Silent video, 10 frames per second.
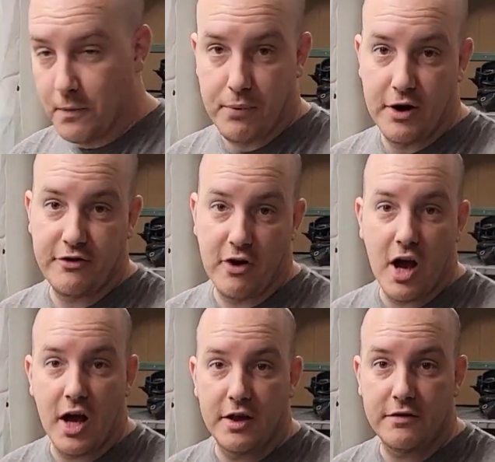
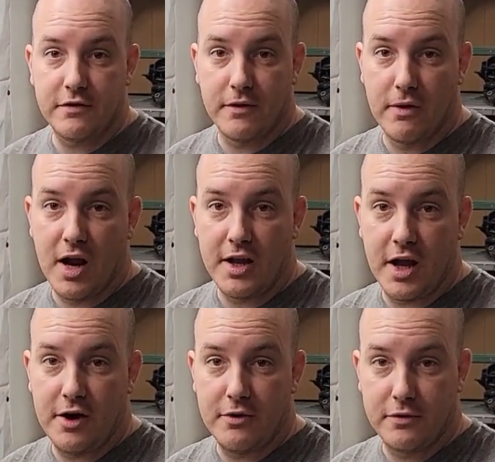pressurize the
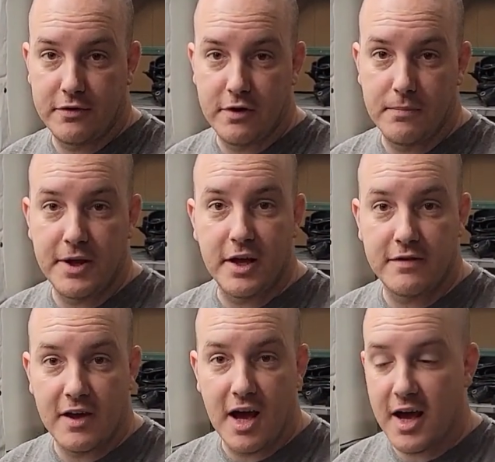radiator to a certain
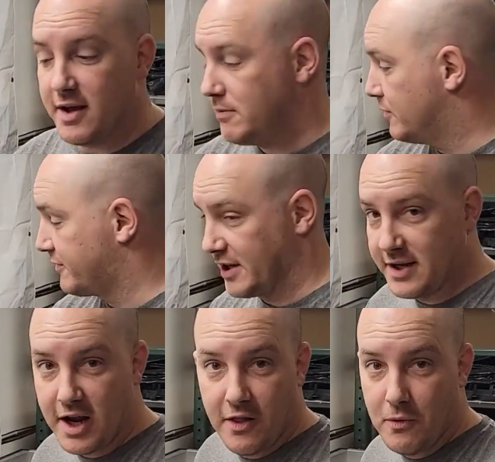psi, stick it
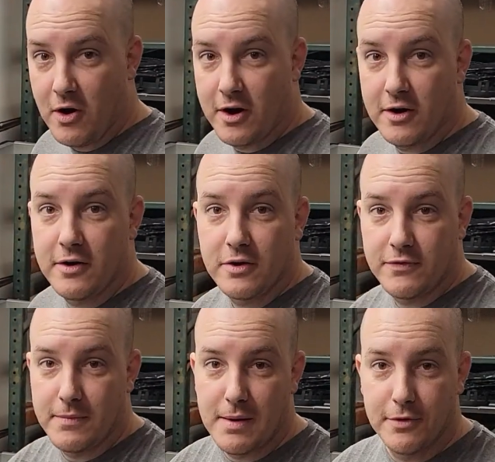down in the water, and look
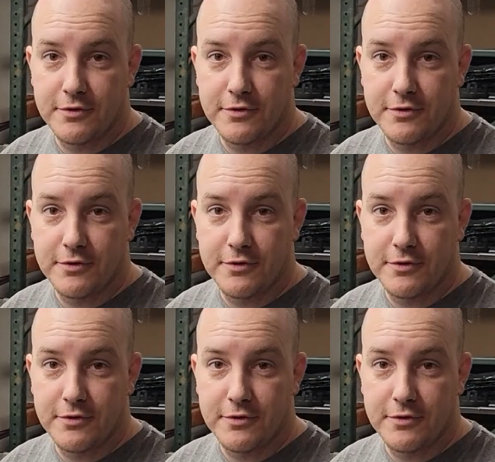for bubbles.